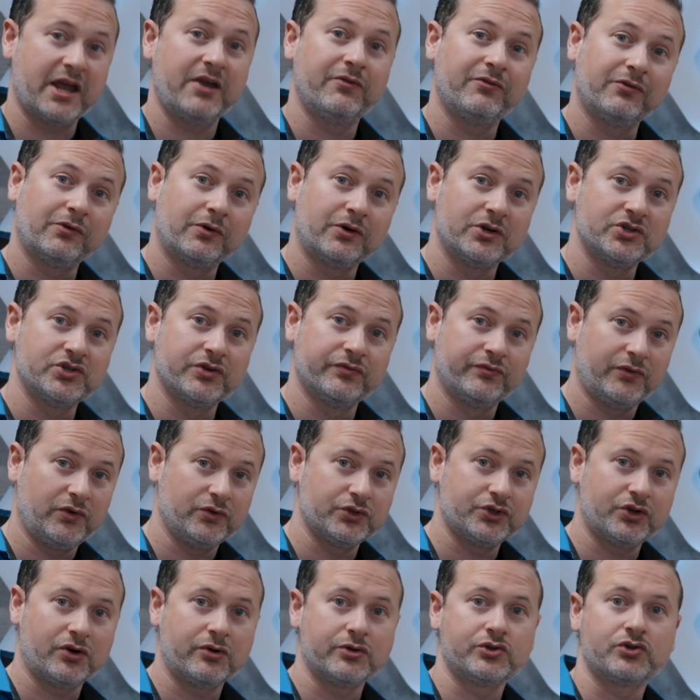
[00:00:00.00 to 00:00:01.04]
a 400
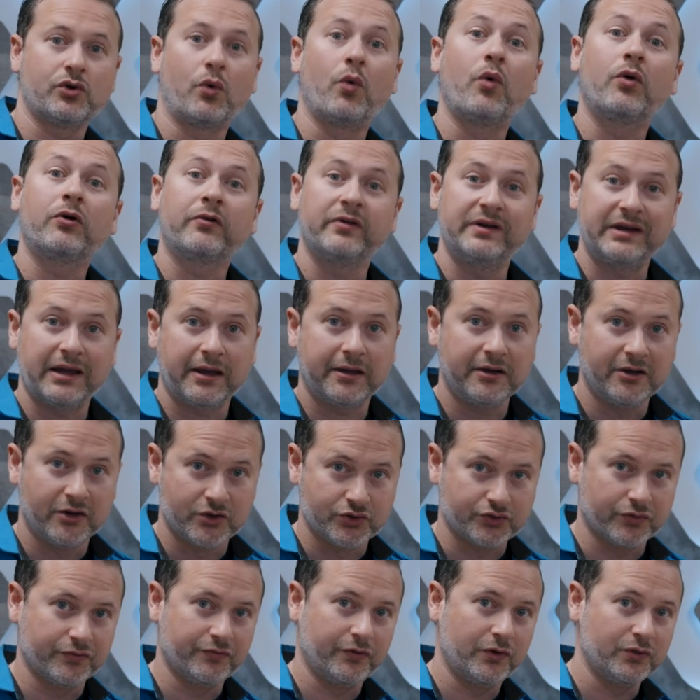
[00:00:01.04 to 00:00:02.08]
volt charge or an
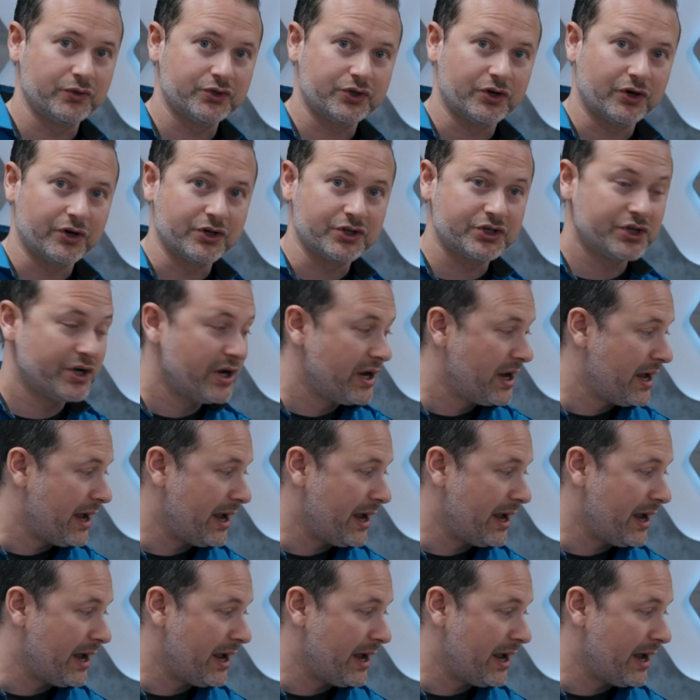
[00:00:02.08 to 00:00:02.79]
800 volt charge.